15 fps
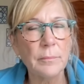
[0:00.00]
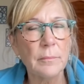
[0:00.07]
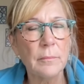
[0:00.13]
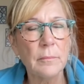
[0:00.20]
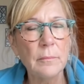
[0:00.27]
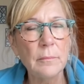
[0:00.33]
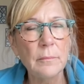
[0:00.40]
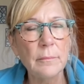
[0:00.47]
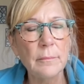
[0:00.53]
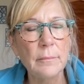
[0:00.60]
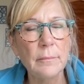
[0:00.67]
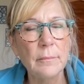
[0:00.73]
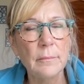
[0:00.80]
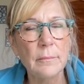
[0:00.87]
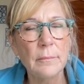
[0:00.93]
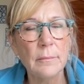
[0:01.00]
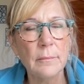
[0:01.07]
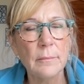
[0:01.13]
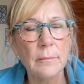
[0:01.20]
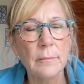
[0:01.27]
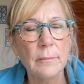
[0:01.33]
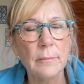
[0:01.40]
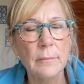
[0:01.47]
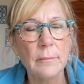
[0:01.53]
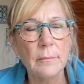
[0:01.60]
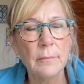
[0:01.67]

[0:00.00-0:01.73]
[no speech]